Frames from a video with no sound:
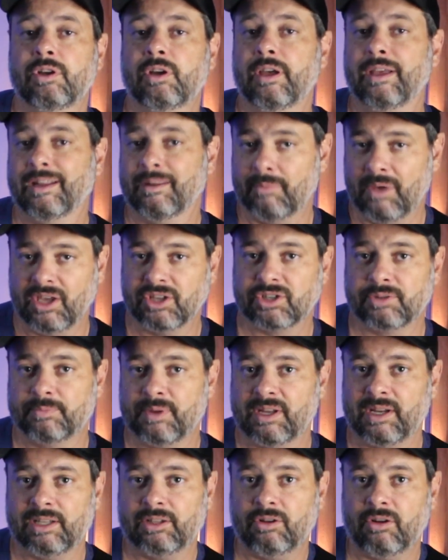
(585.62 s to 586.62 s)
and a major
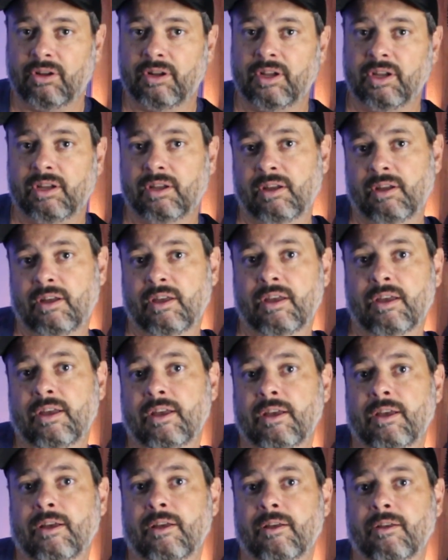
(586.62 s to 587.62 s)
pentatonic,
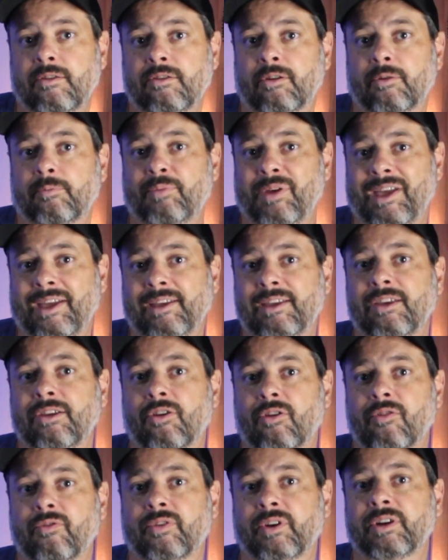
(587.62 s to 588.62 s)
your pinky
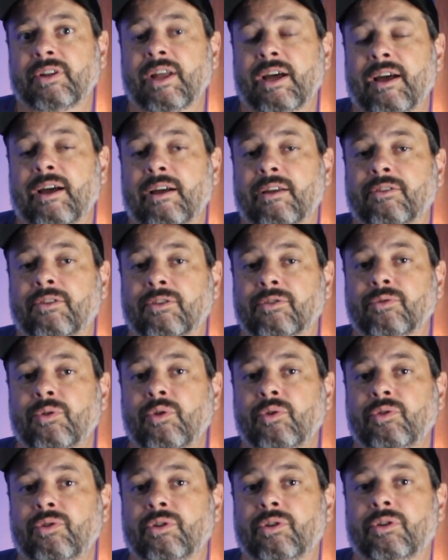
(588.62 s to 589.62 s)
over the
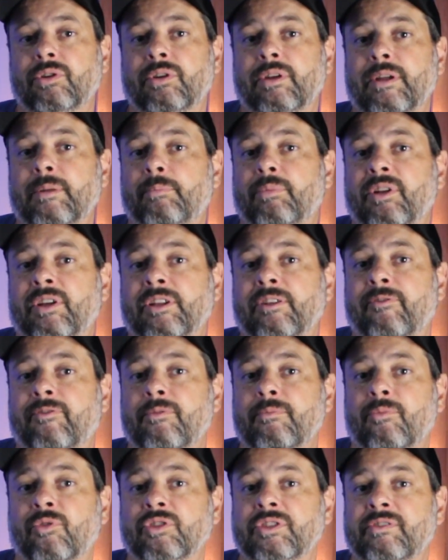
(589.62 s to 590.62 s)
root, play the
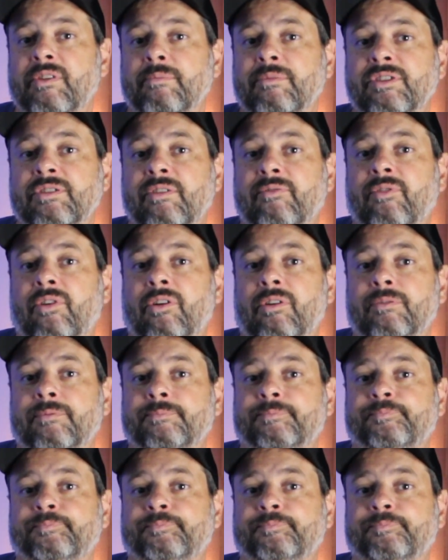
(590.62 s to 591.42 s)
most famous of all.